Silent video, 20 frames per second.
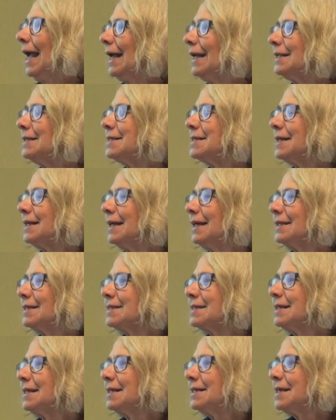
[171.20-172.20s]
and
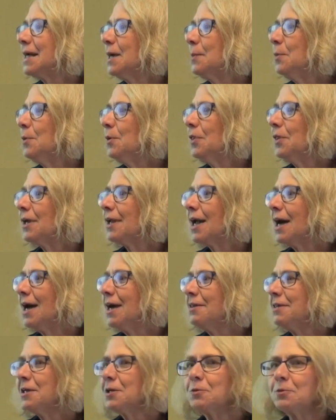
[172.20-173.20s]
it's an example that
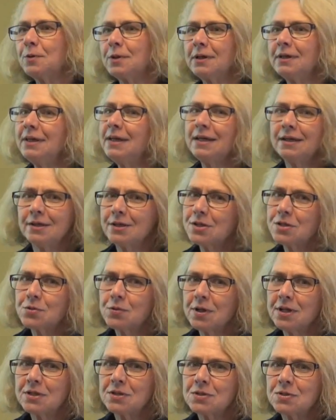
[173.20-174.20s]
I think really
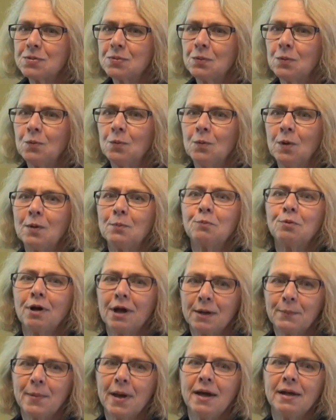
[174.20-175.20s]
illustrates what
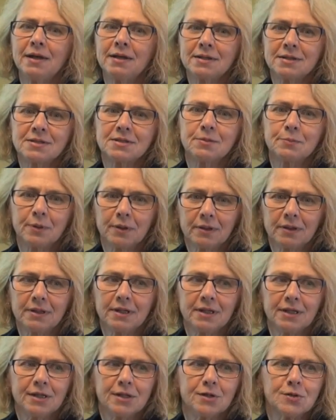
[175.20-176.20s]
pragmatic
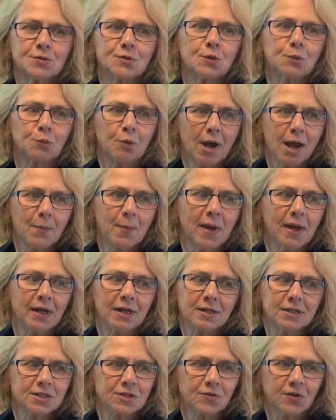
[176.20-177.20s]
disability is or
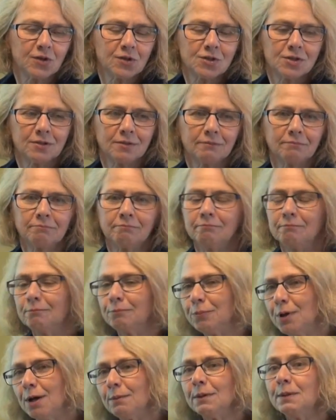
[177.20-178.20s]
pragmatic dysfunction,
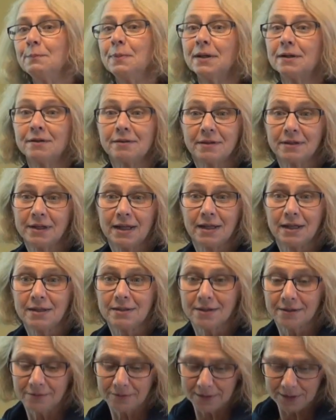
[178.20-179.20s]
probably better than any
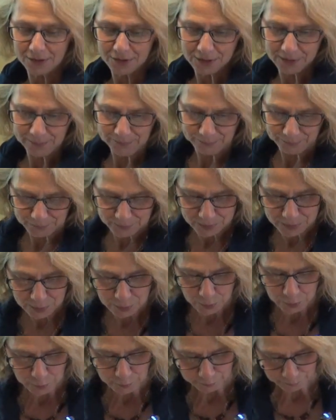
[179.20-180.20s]
definition.
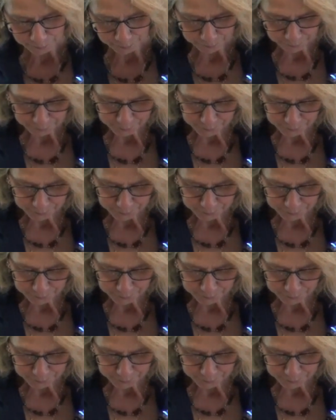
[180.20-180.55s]
So